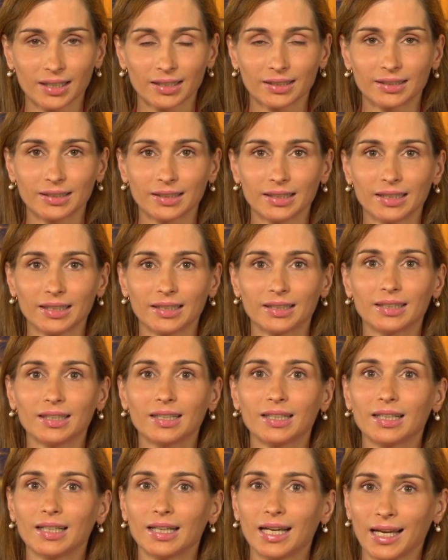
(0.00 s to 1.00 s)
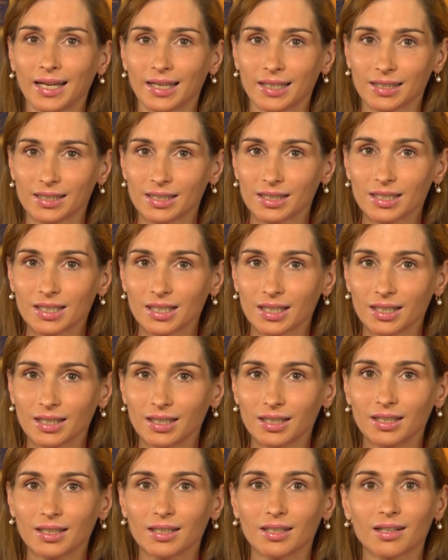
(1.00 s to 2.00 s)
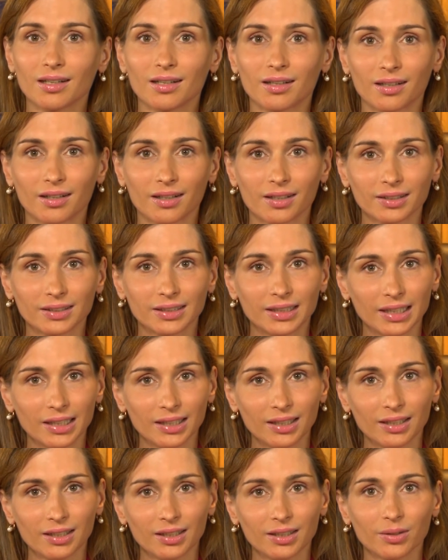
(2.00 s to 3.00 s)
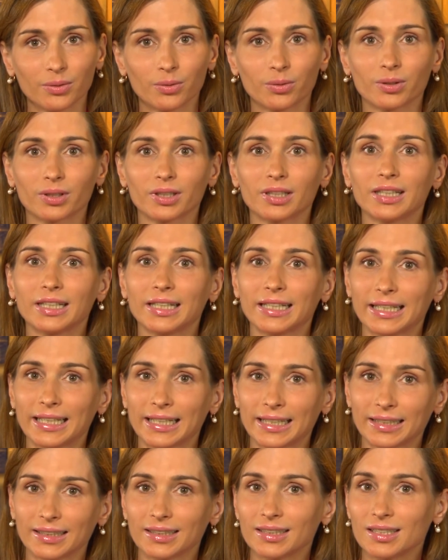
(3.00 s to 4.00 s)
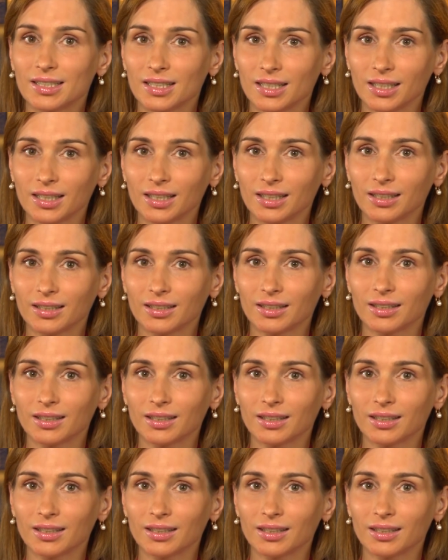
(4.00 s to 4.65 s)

end in st RD or ND,